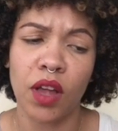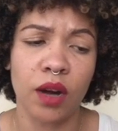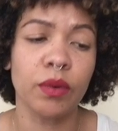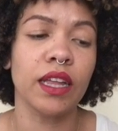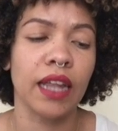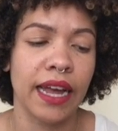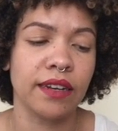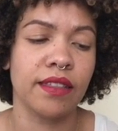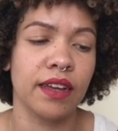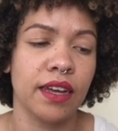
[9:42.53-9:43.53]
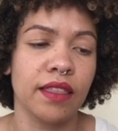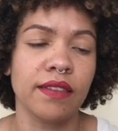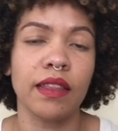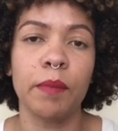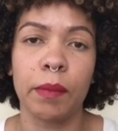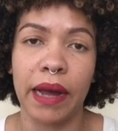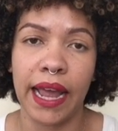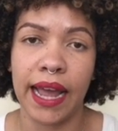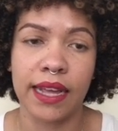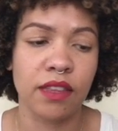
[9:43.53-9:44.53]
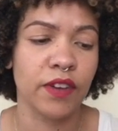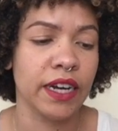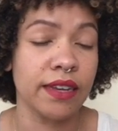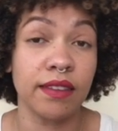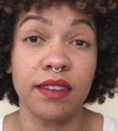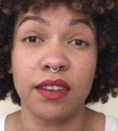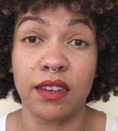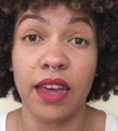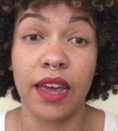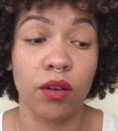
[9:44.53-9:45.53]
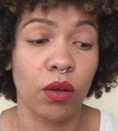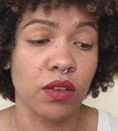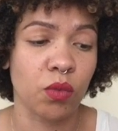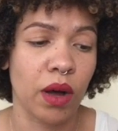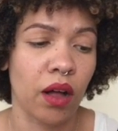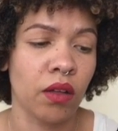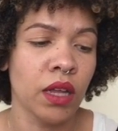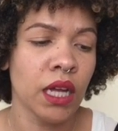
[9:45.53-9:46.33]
I really liked the slip in my hands, very easy to detangle as well.